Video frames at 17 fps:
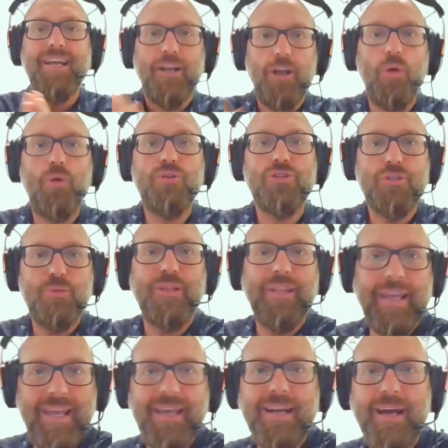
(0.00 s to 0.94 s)
close to the
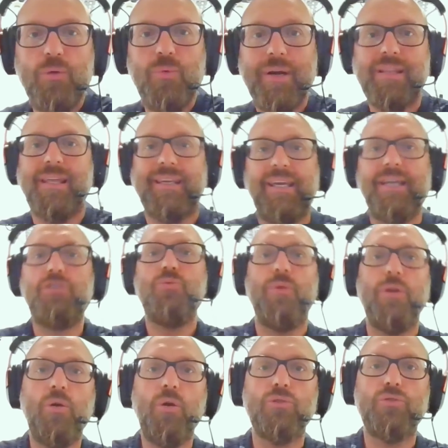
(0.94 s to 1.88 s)
era where the kids
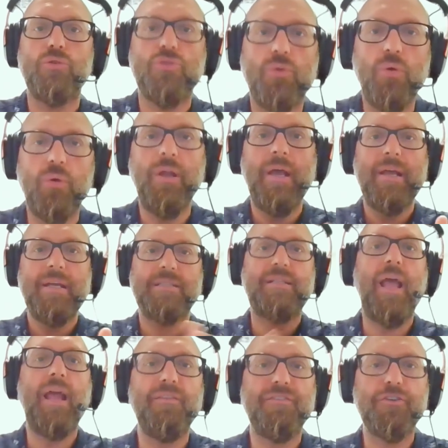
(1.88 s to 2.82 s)
will go to school,
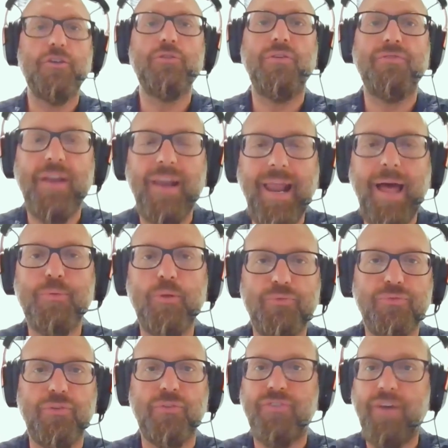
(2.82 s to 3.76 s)
stay in front of a laptop
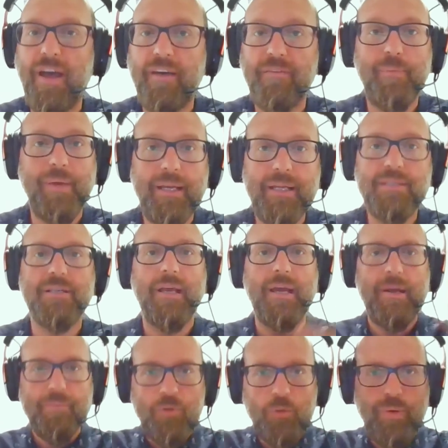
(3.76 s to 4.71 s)
for 5 minutes,
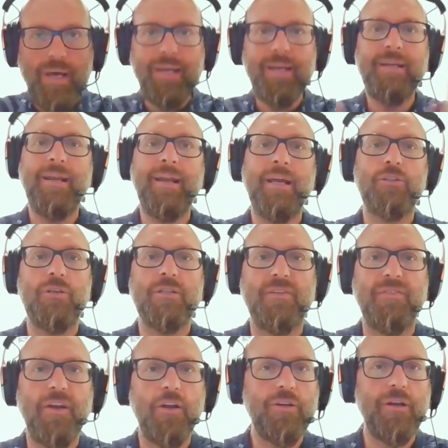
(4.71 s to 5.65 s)
wearing
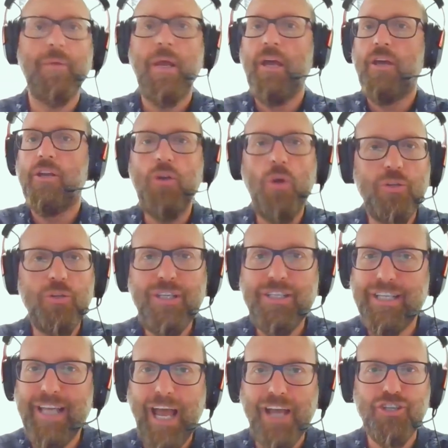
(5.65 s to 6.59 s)
electroencephalogram, no
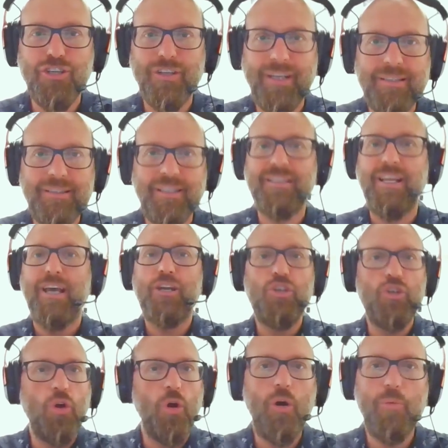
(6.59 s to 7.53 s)
discussion needed,
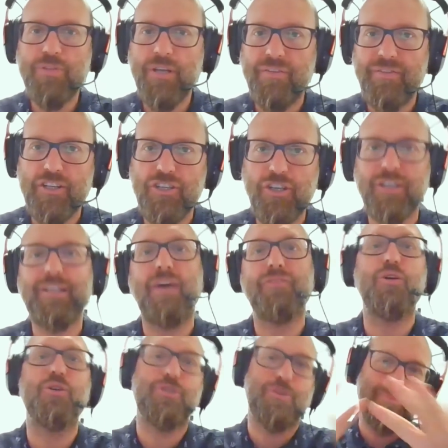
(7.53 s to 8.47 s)
no observation needed. Of
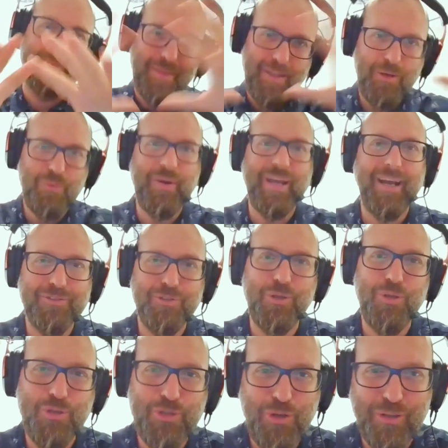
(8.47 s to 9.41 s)
course, we have to
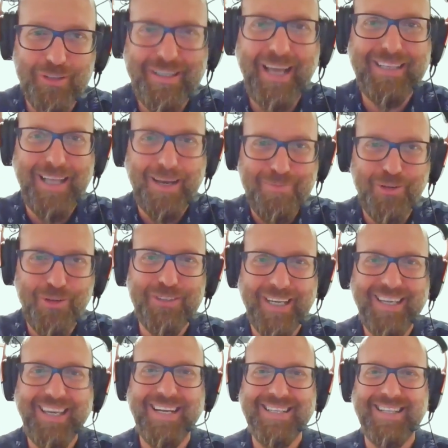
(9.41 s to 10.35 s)
use all data. I'm not
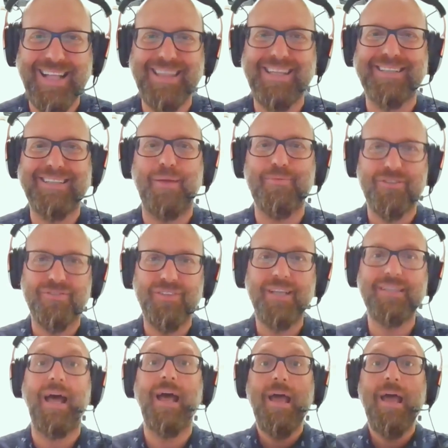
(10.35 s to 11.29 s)
against other types of
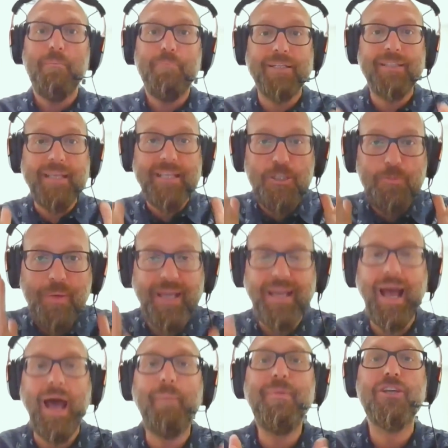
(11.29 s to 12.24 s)
data, but it's
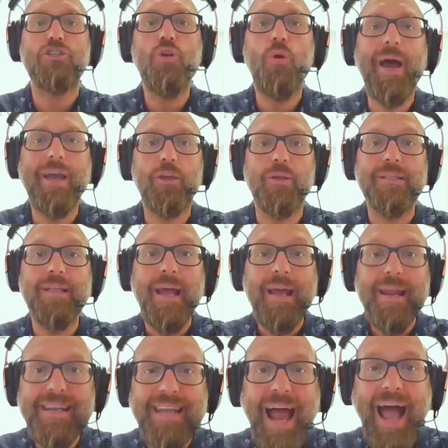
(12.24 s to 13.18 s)
becoming so accurate.
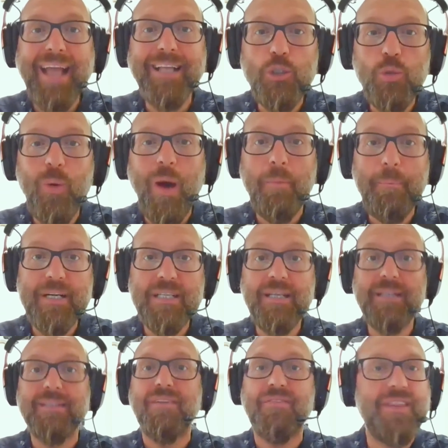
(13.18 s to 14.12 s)

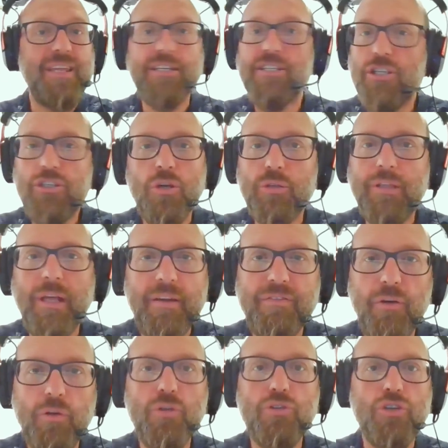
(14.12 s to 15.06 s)
91%. If this is not a
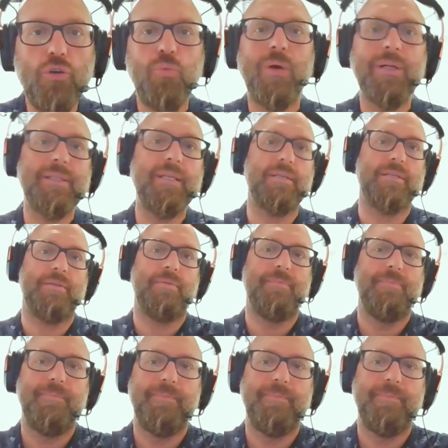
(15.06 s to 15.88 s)
revolution, what is?